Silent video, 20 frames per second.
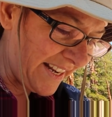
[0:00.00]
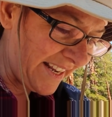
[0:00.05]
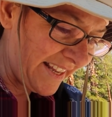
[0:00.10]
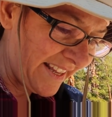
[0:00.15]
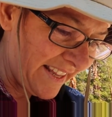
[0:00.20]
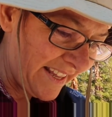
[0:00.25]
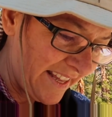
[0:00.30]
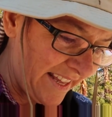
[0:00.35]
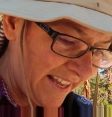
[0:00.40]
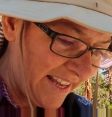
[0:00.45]

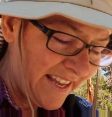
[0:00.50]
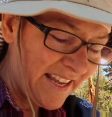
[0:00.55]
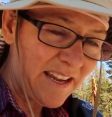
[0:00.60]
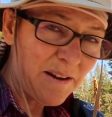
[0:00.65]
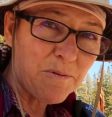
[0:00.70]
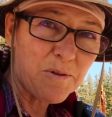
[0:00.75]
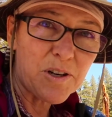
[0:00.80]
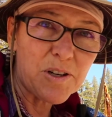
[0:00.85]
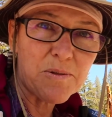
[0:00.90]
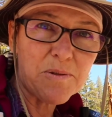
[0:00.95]
he
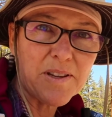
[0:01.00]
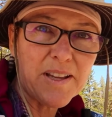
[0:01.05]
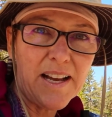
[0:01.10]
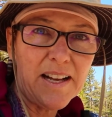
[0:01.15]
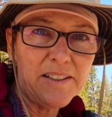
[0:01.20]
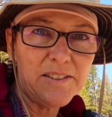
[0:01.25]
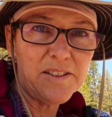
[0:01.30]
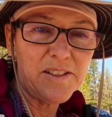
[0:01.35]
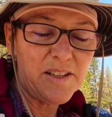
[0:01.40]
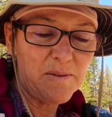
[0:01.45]
works with
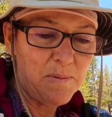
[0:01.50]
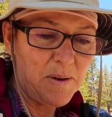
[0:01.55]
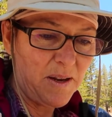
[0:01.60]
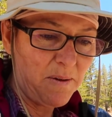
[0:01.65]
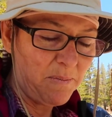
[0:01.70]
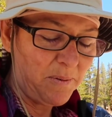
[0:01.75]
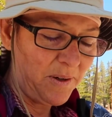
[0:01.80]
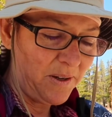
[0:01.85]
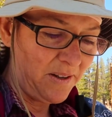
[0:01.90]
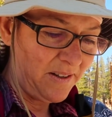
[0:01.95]
elderly
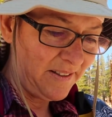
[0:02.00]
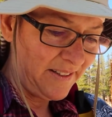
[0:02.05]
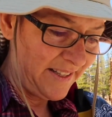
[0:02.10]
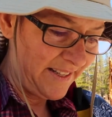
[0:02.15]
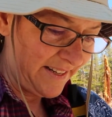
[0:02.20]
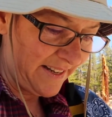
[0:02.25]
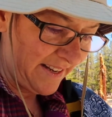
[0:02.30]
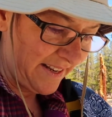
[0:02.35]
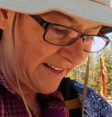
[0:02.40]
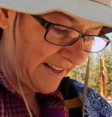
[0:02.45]
people,
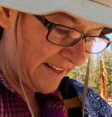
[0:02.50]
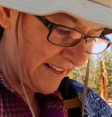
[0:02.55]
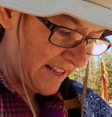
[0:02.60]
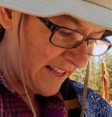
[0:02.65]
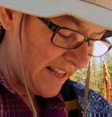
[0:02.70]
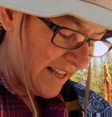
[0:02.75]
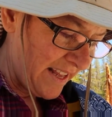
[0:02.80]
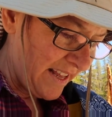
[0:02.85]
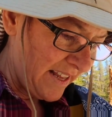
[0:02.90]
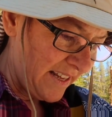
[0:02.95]
and
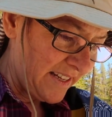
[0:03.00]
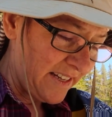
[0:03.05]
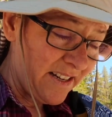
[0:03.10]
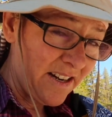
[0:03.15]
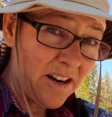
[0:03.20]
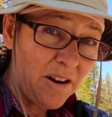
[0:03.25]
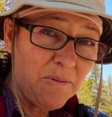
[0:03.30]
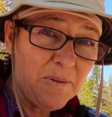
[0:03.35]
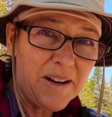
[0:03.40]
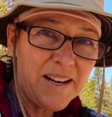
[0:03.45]
you
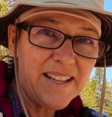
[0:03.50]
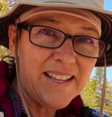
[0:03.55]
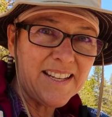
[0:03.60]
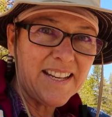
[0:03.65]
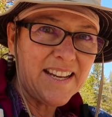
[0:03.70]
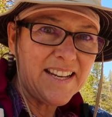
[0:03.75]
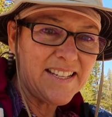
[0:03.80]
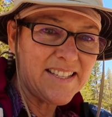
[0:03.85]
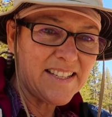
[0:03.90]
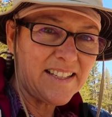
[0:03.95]
know, one of the
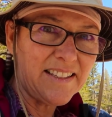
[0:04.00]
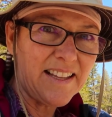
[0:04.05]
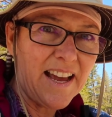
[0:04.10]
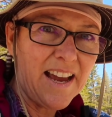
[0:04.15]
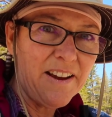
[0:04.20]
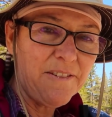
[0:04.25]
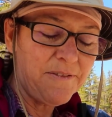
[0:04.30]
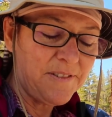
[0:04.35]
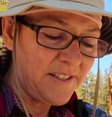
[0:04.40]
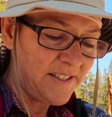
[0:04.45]
keys to
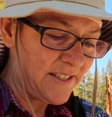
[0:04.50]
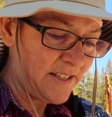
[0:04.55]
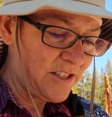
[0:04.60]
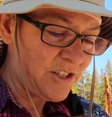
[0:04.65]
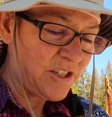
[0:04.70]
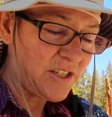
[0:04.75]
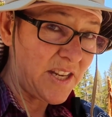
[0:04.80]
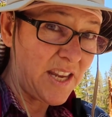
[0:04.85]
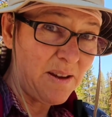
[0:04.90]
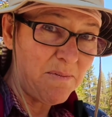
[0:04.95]
life is to
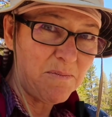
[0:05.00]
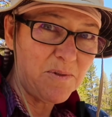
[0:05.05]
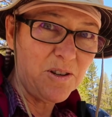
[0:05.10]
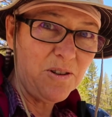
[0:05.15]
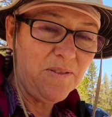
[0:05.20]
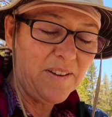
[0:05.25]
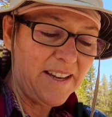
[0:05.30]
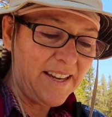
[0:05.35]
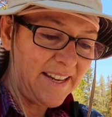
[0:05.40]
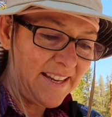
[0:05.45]
just keep
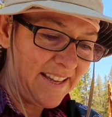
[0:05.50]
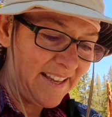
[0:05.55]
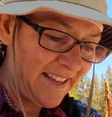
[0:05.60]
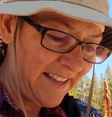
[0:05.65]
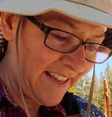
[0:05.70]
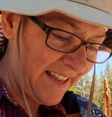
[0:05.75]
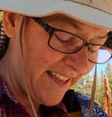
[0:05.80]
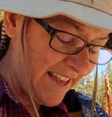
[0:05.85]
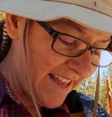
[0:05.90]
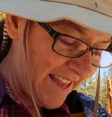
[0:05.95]
moving.
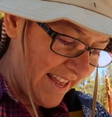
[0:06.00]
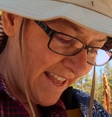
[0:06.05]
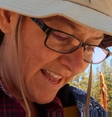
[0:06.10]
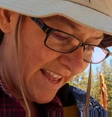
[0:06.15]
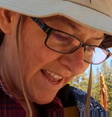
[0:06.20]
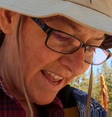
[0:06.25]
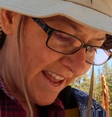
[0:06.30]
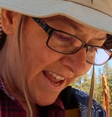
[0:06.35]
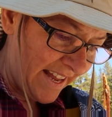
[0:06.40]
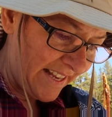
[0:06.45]

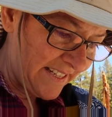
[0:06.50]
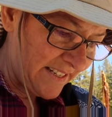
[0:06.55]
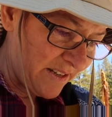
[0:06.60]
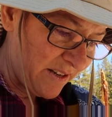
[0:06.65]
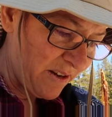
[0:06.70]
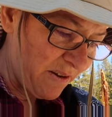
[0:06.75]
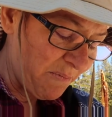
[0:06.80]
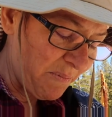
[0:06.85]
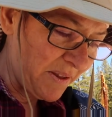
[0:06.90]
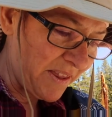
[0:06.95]

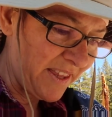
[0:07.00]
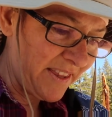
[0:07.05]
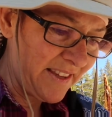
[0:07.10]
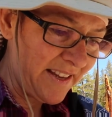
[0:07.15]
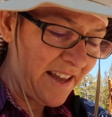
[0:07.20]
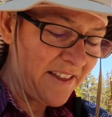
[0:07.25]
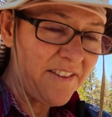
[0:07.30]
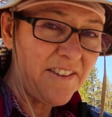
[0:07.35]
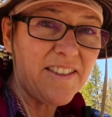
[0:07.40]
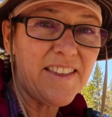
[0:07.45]
But then
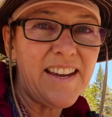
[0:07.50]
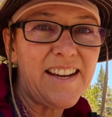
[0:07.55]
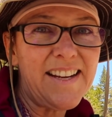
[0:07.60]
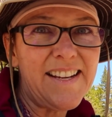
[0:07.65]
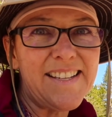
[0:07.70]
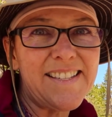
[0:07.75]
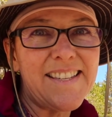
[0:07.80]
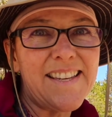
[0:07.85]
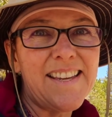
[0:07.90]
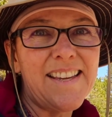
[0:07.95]
the other thing
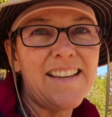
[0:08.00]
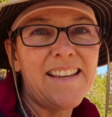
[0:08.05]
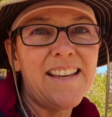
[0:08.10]
is